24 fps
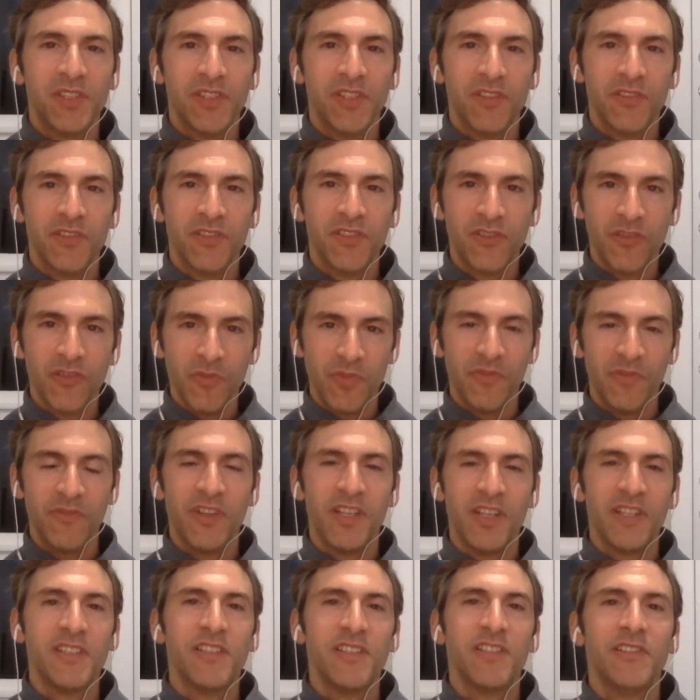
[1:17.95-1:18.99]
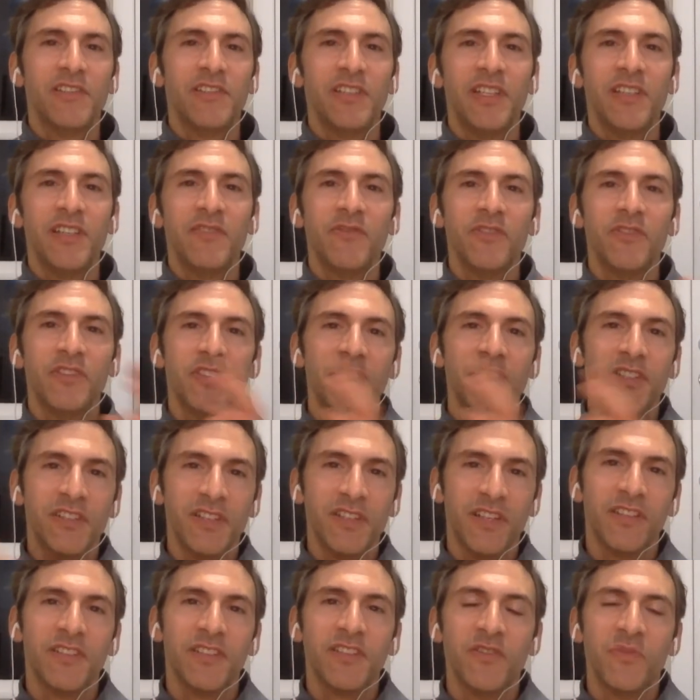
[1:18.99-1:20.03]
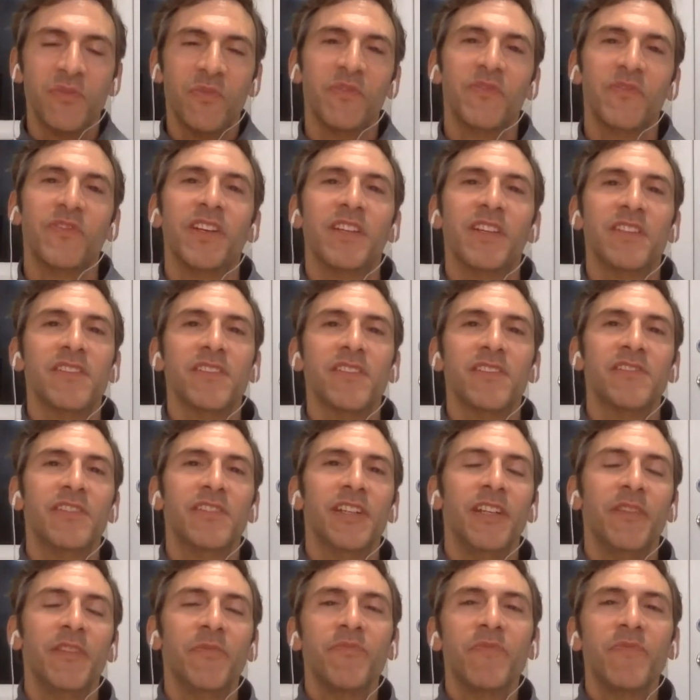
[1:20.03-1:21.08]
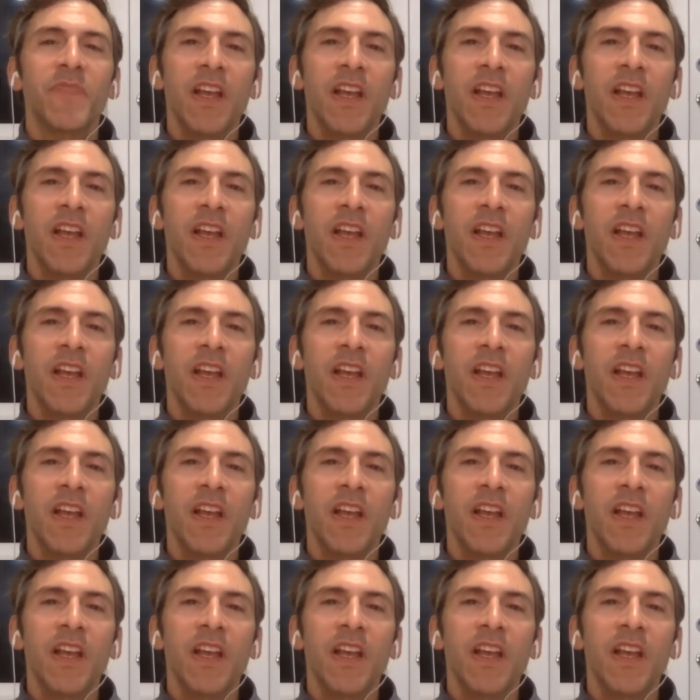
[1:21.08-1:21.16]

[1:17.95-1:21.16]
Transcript: There's supervised learning versus unsupervised learning.